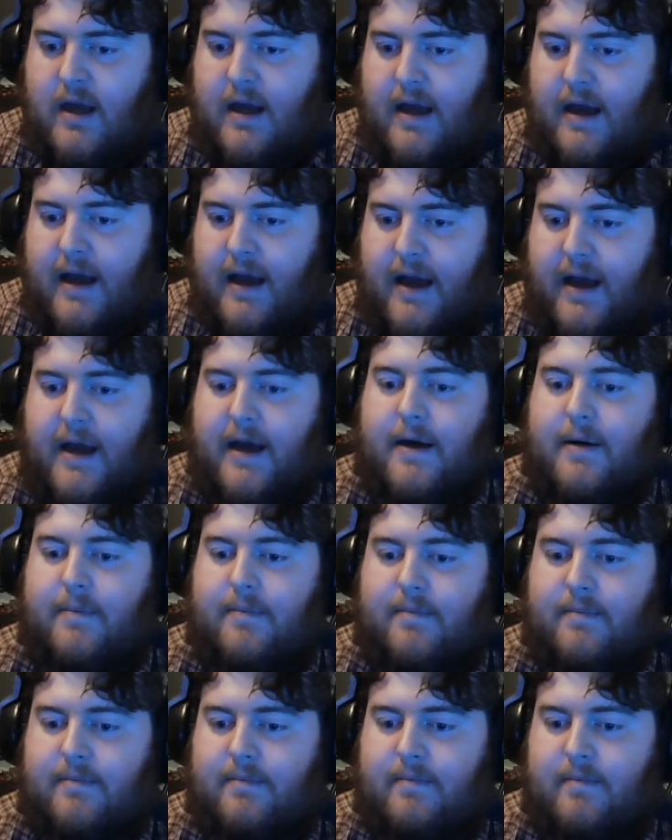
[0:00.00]

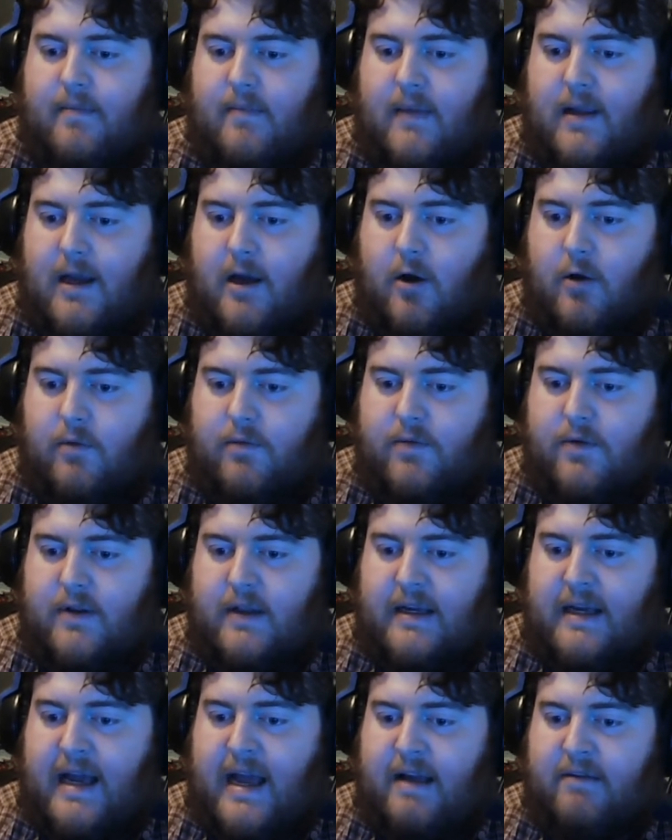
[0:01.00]
Um,
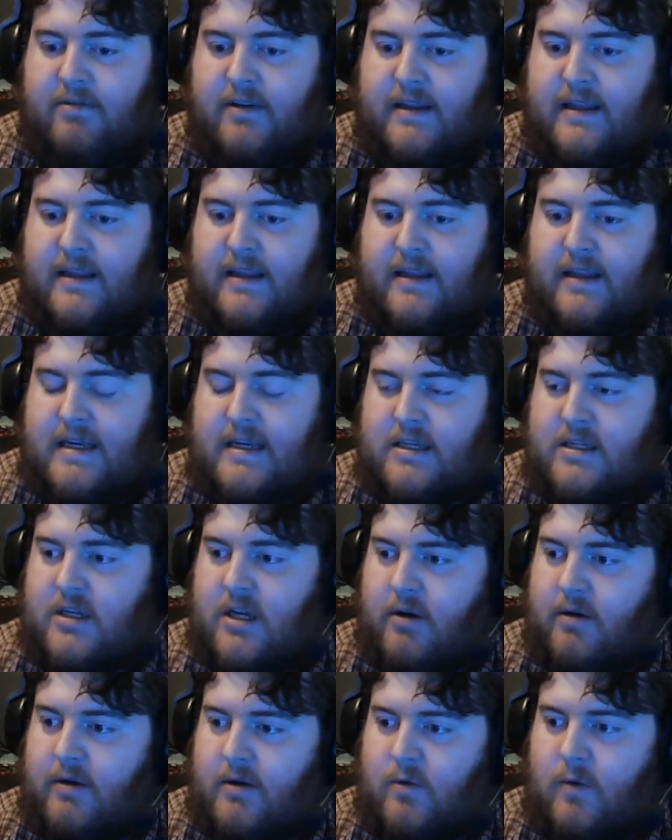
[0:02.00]
hopefully everything is
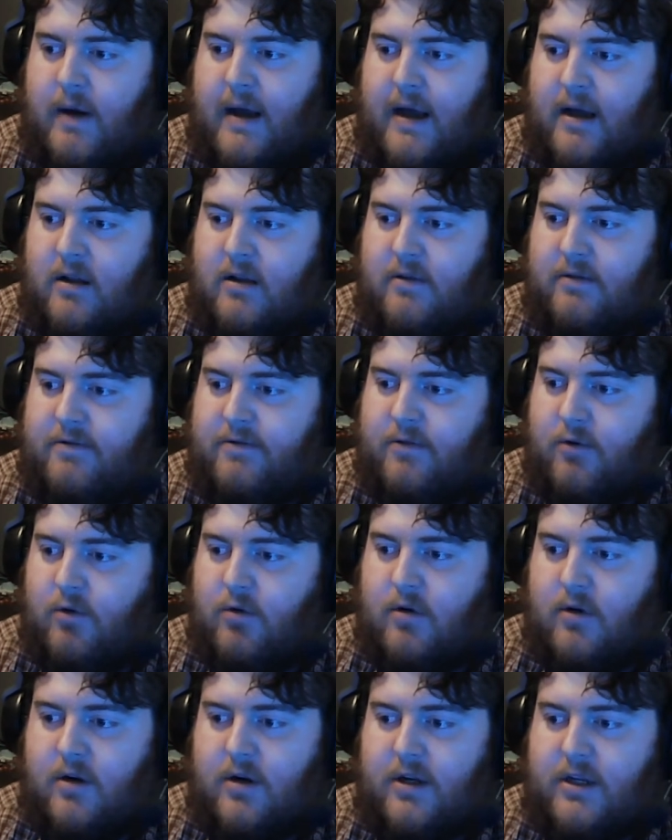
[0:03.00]
going well
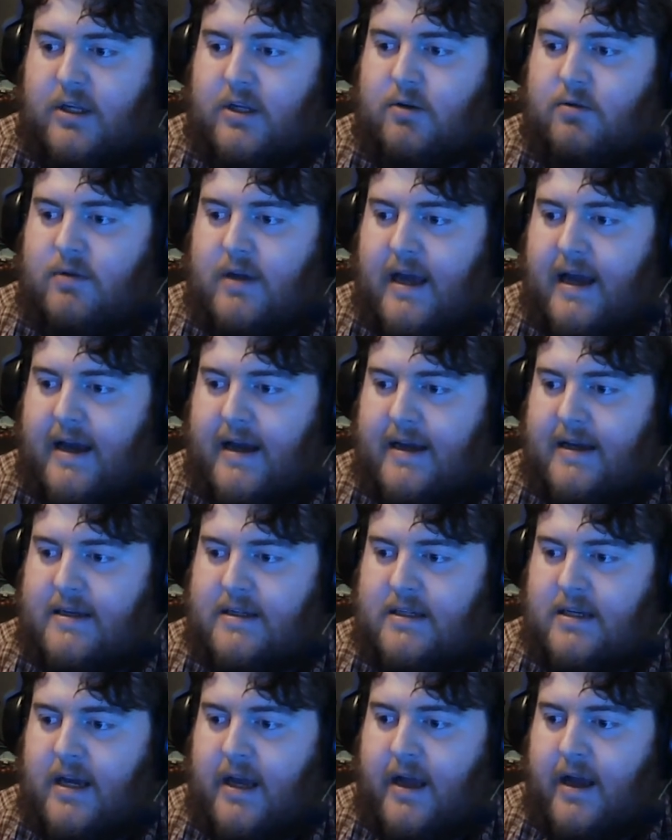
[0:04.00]
for you
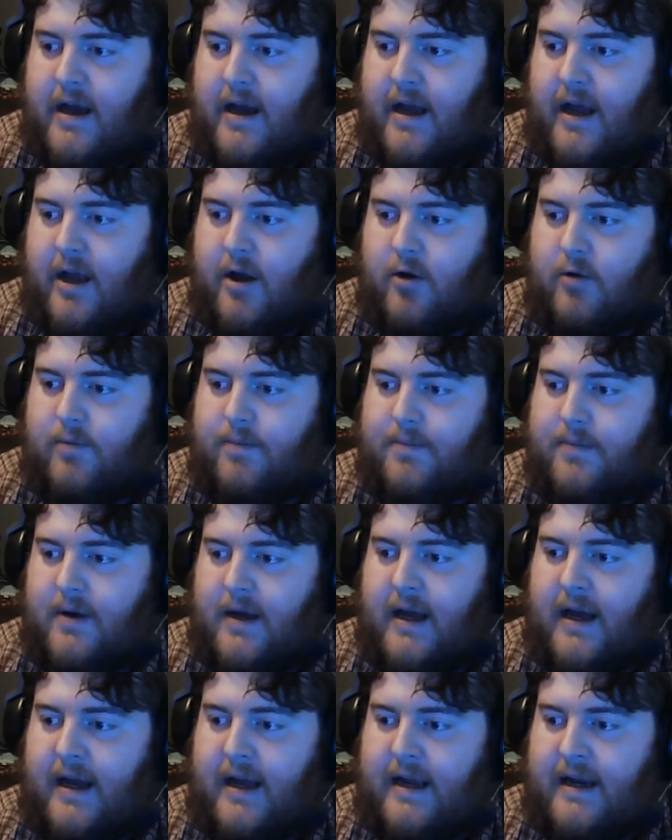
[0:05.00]
guys. I hope
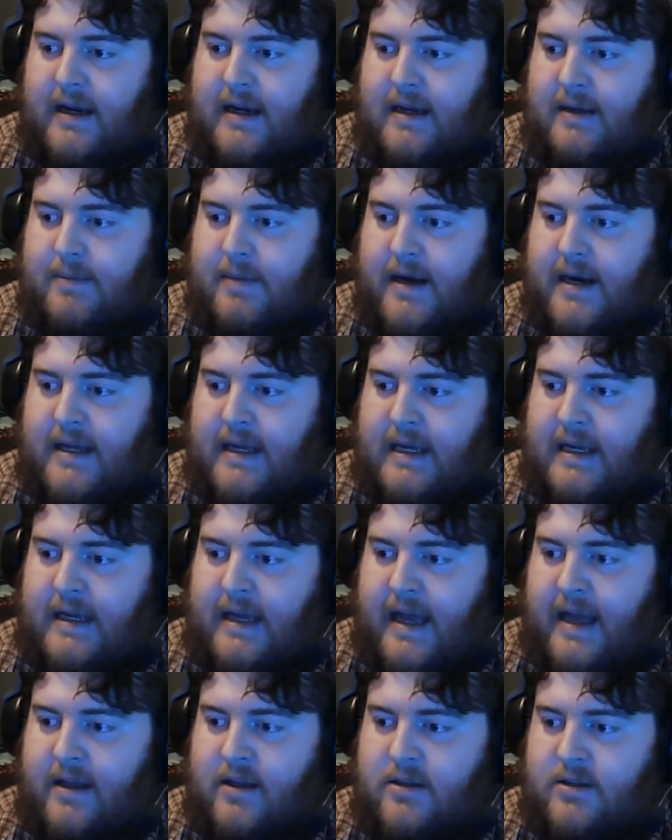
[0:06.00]
uh, anybody
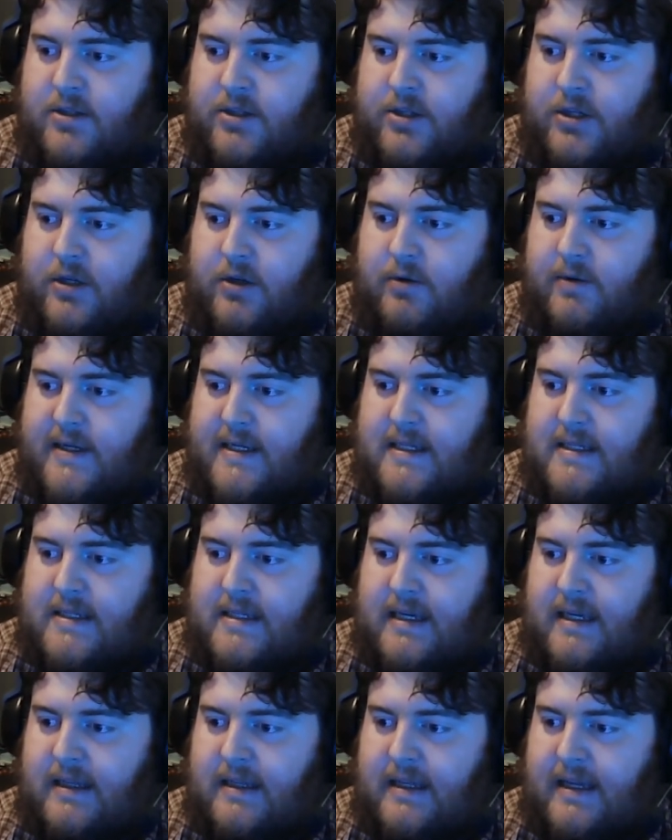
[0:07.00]
else who
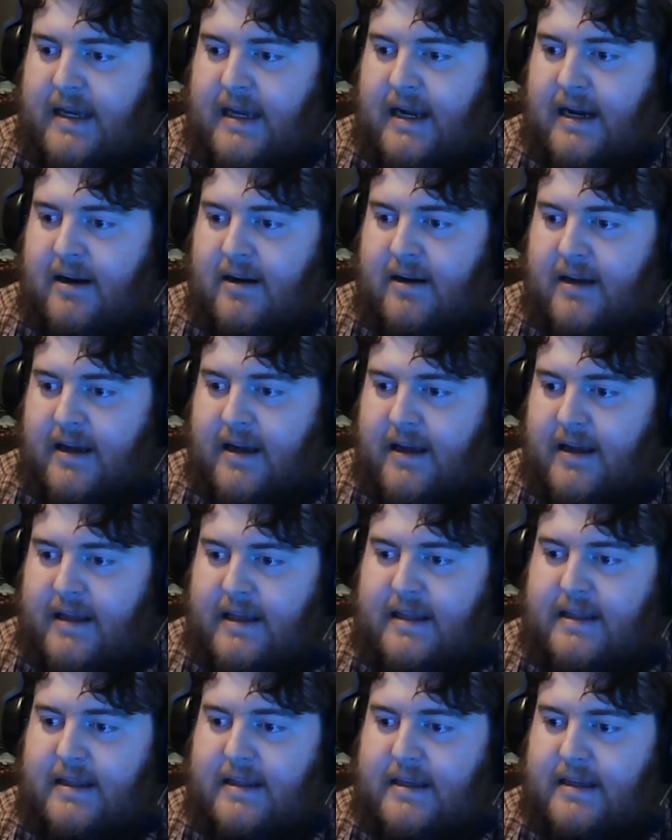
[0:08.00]
is in the area,
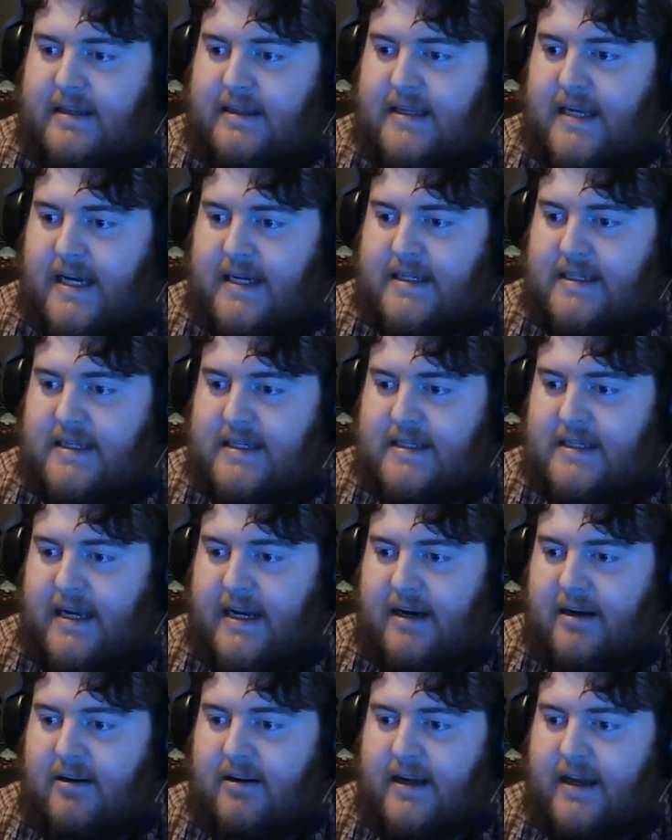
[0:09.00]
in the Texas
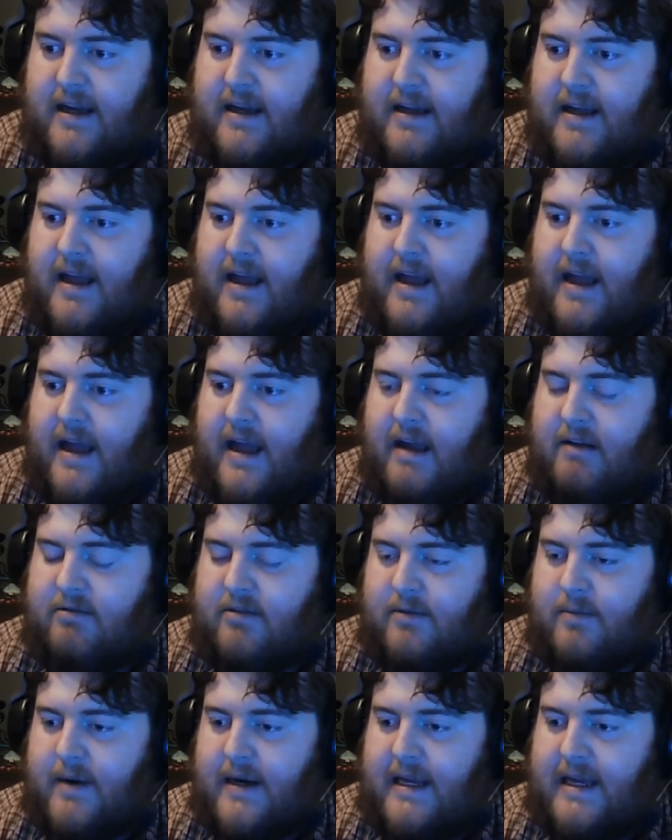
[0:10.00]
area,
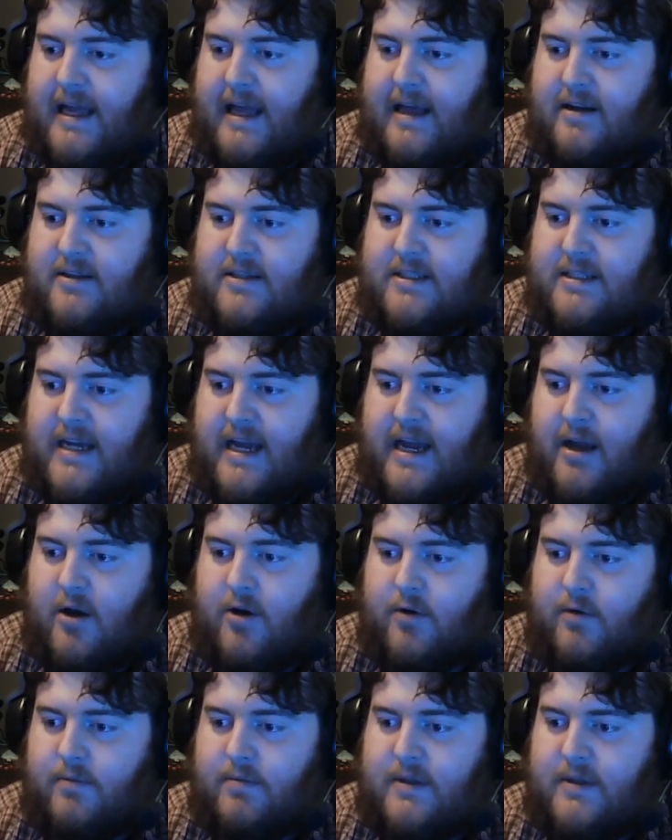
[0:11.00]
everybody else, I
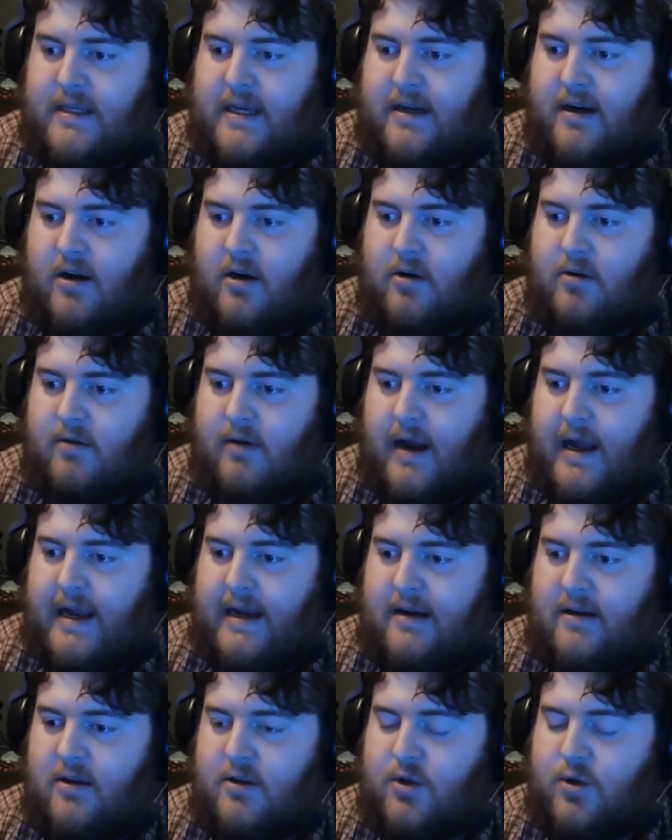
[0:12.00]
hope did all
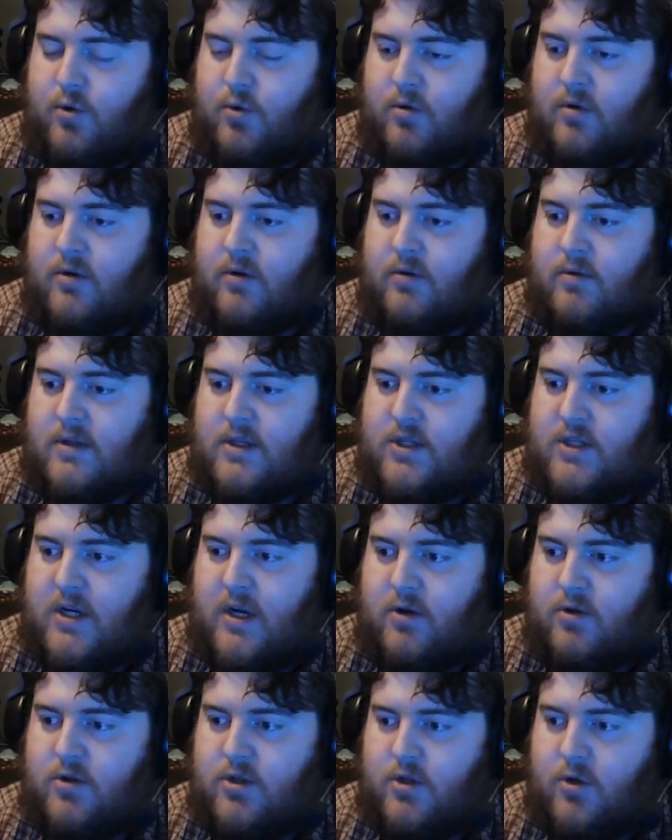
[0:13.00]
right through the
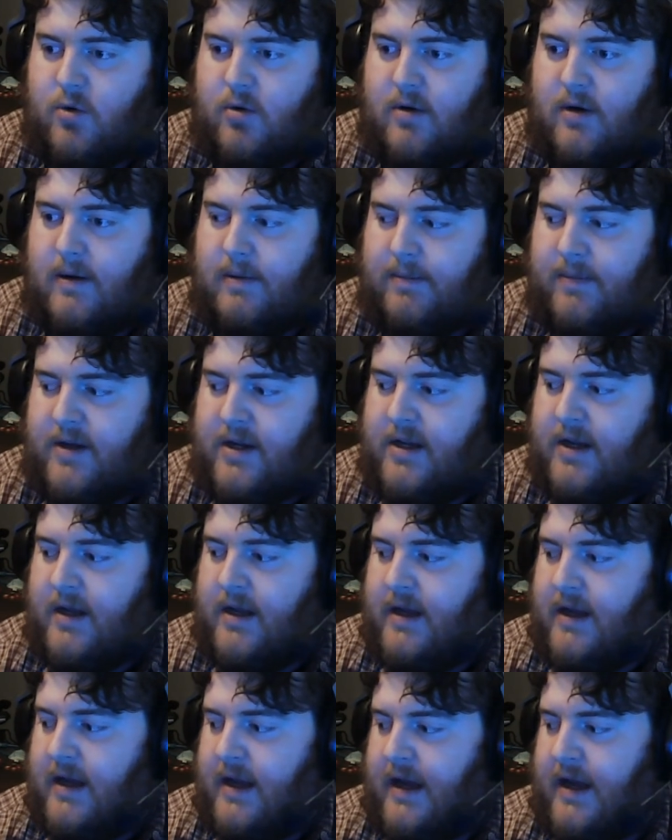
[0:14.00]
snowstorm.
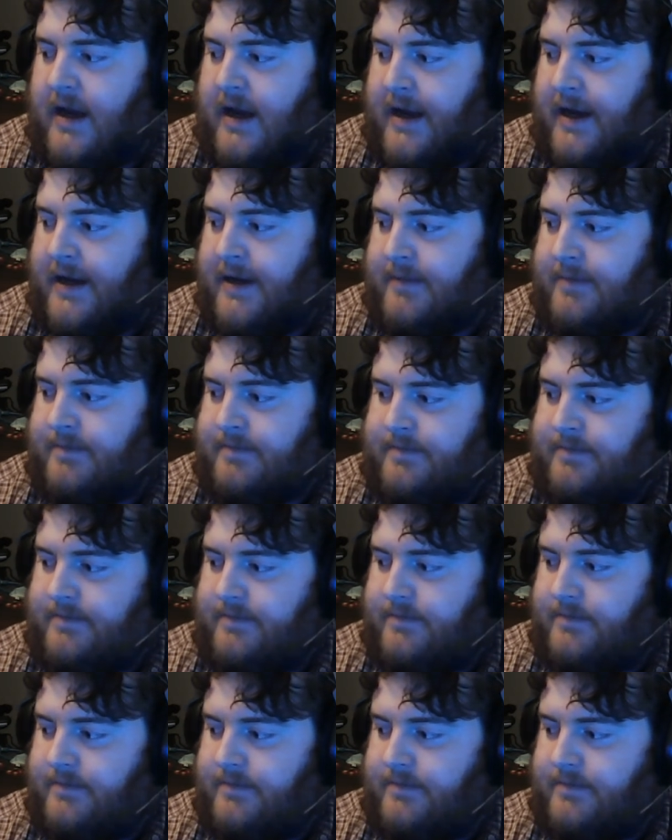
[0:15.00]
Um,